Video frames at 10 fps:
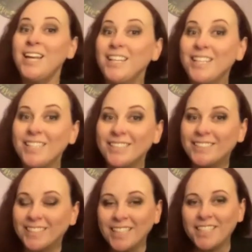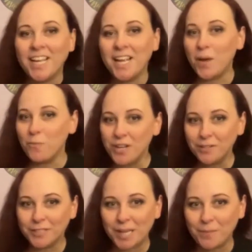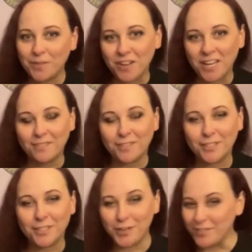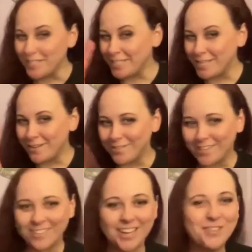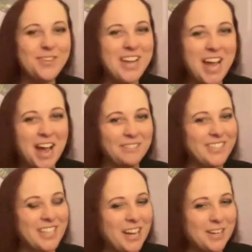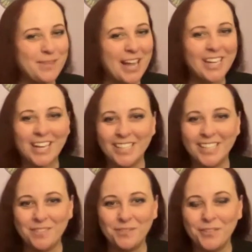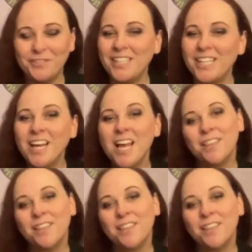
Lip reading: It is Sunday and we don't stop the fun after the service. No. We have Talk Back at 11:15.